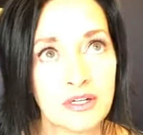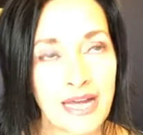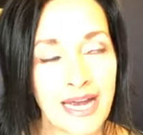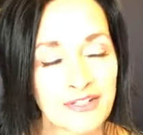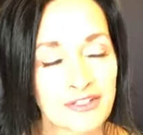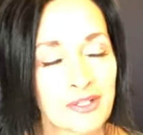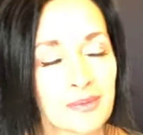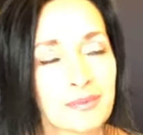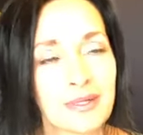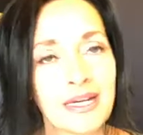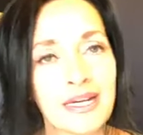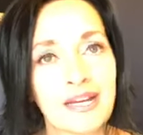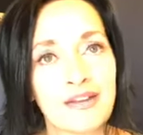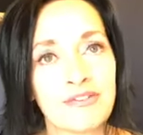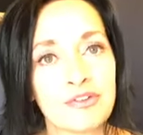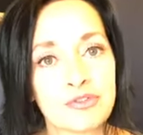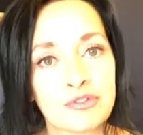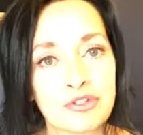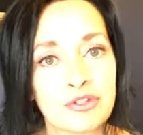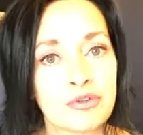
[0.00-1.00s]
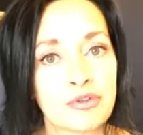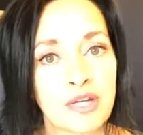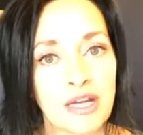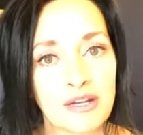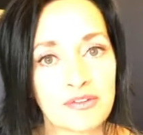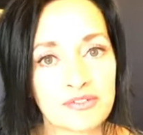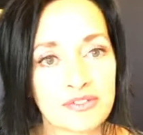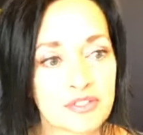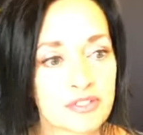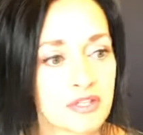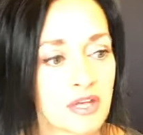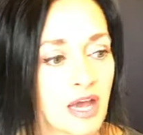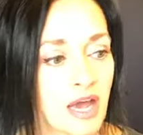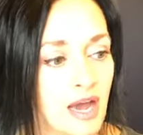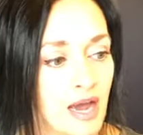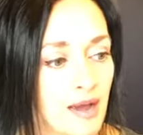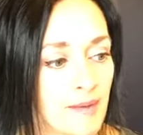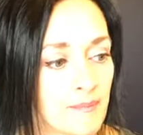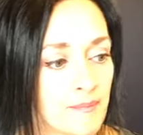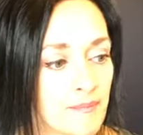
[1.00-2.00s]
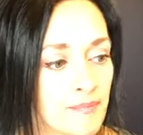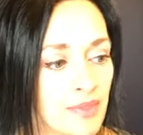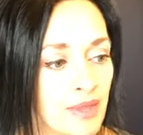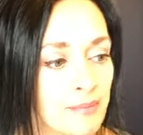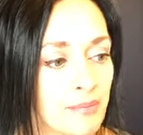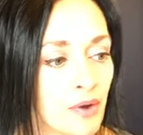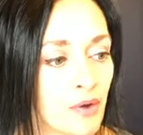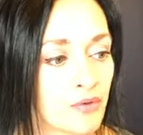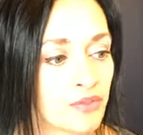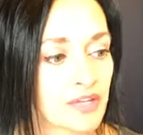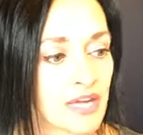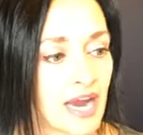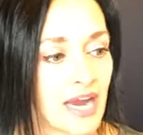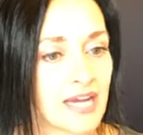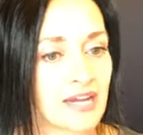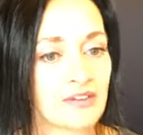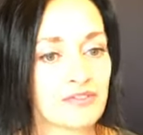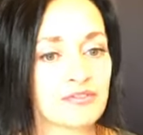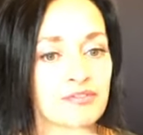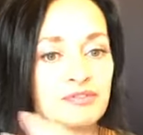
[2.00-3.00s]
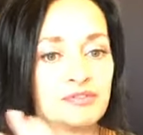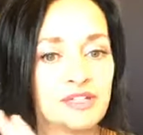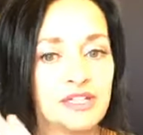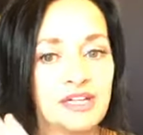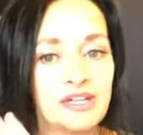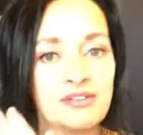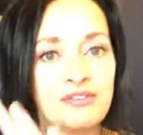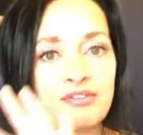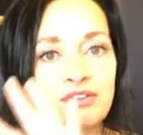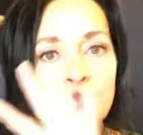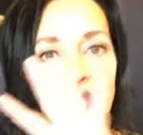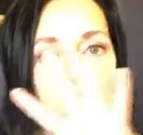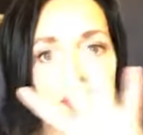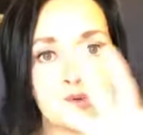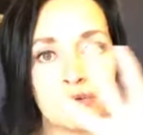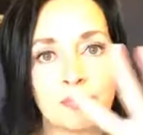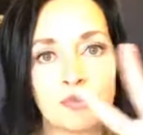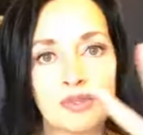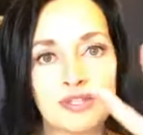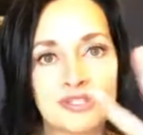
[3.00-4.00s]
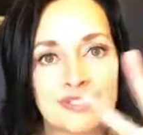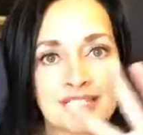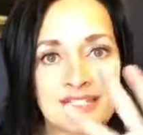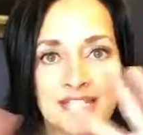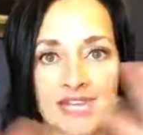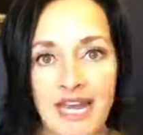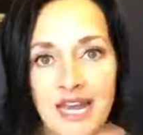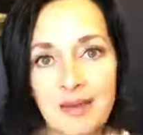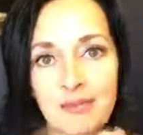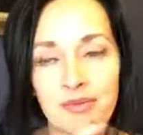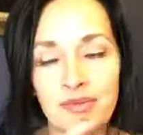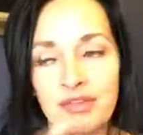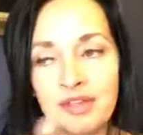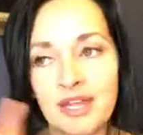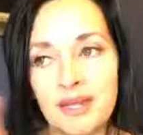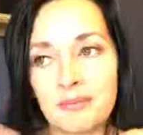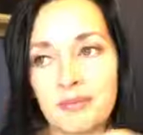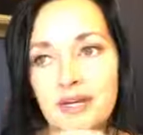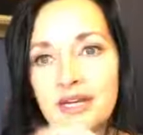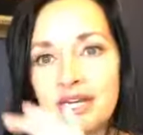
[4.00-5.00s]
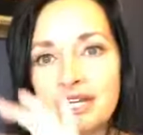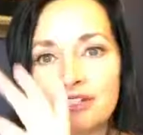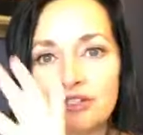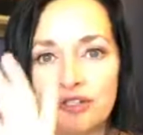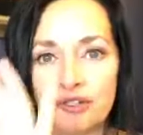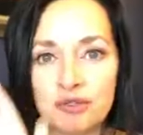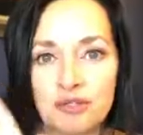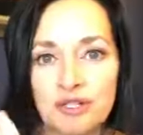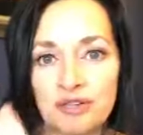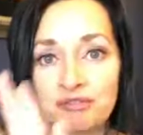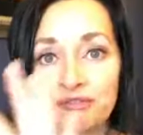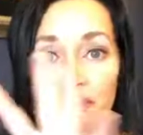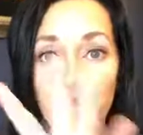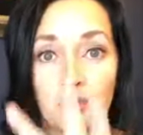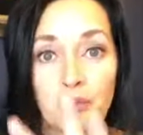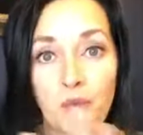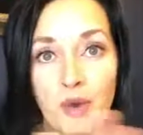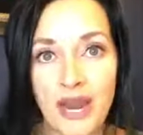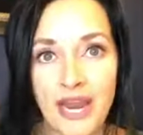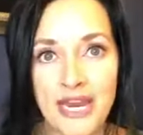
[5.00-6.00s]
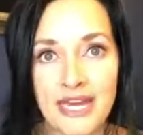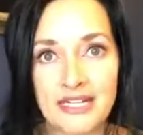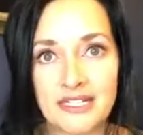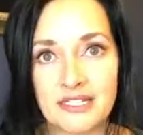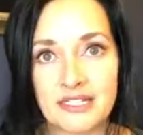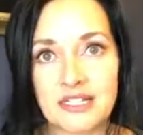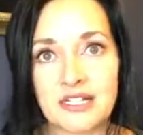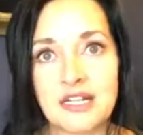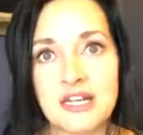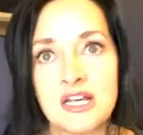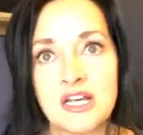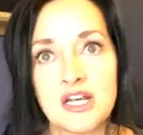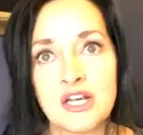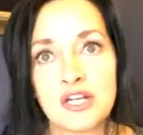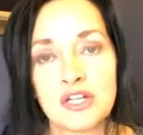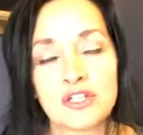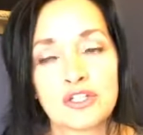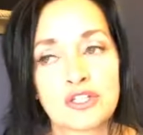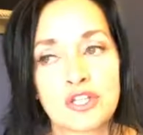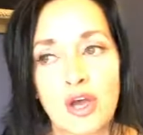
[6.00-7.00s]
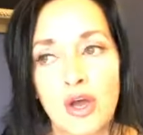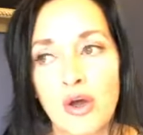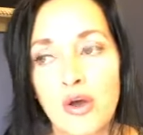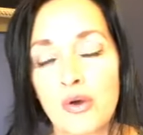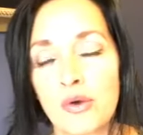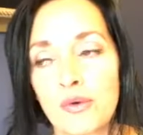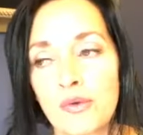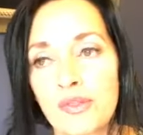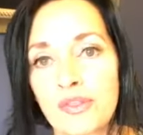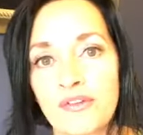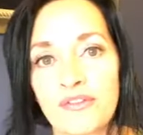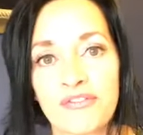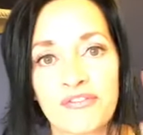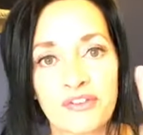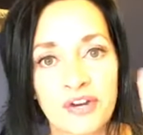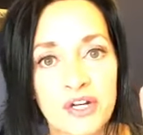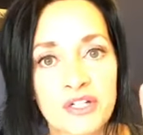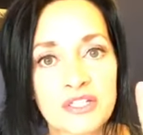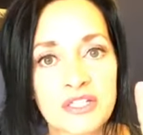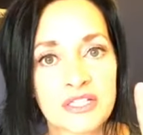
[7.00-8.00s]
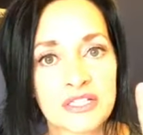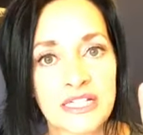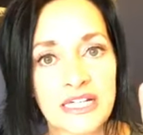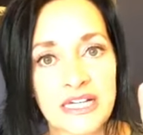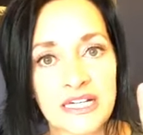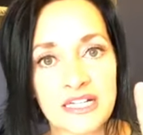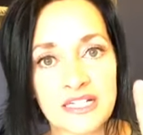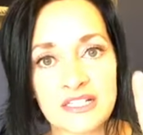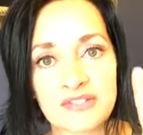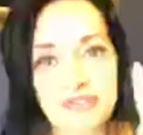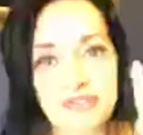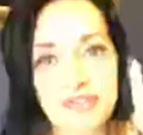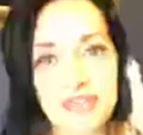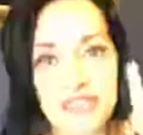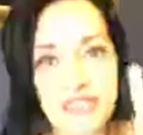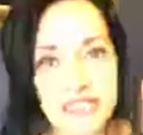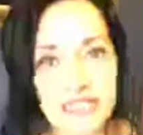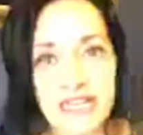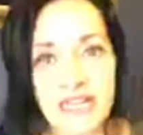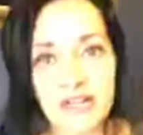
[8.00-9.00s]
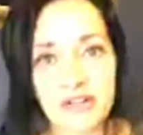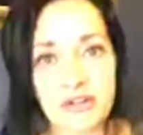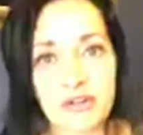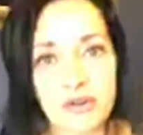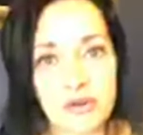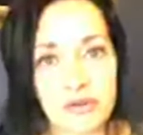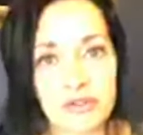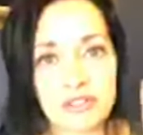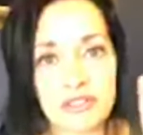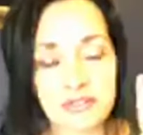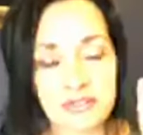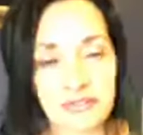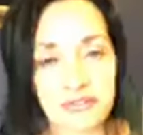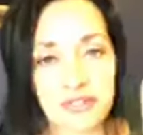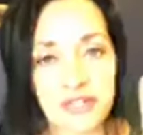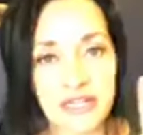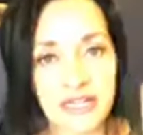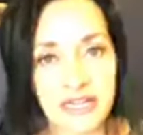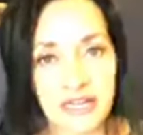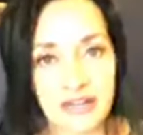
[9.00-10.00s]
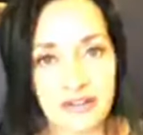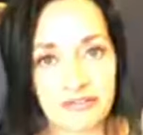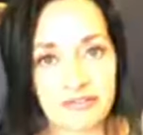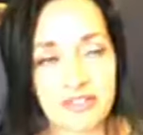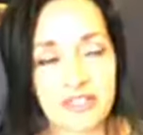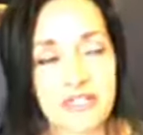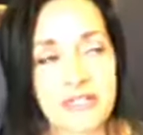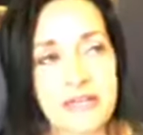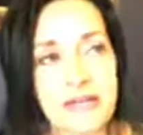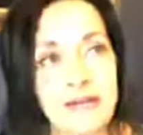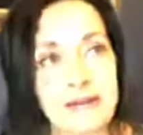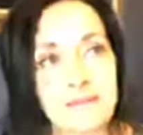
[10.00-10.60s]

Actually, I'm going to give you two gifts. Um, they both kind of give you the same thing, but in two different ways. So the first link is for the Slay Your Goals free gift.